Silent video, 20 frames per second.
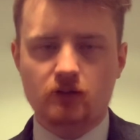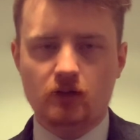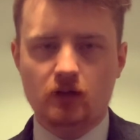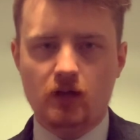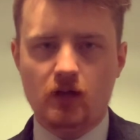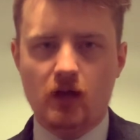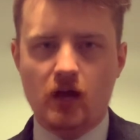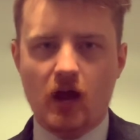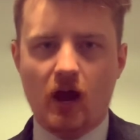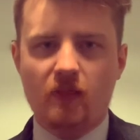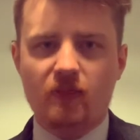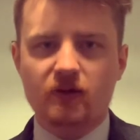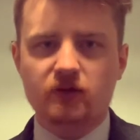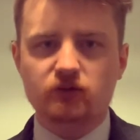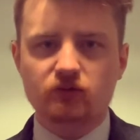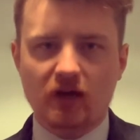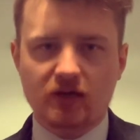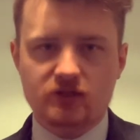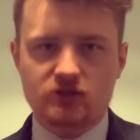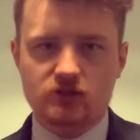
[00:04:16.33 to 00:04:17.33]
And the
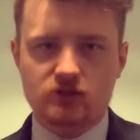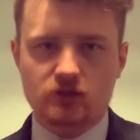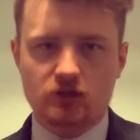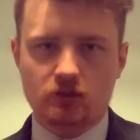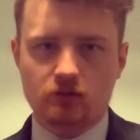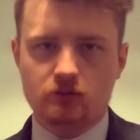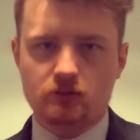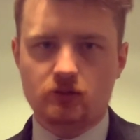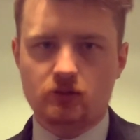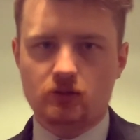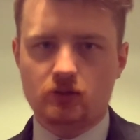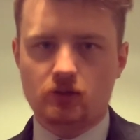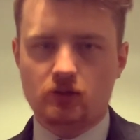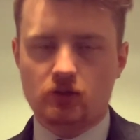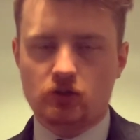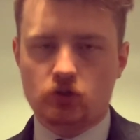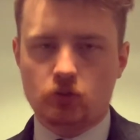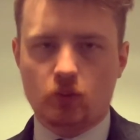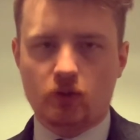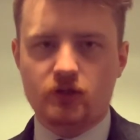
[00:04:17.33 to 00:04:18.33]
gratitude
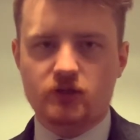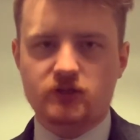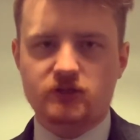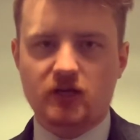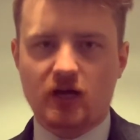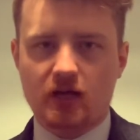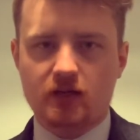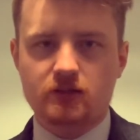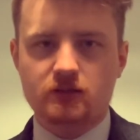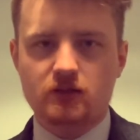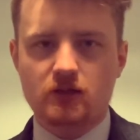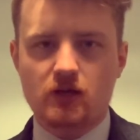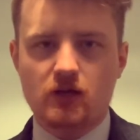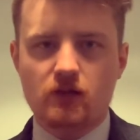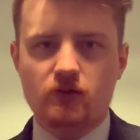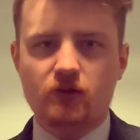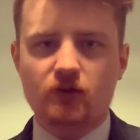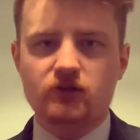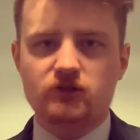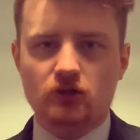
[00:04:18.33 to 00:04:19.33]
to understand that it's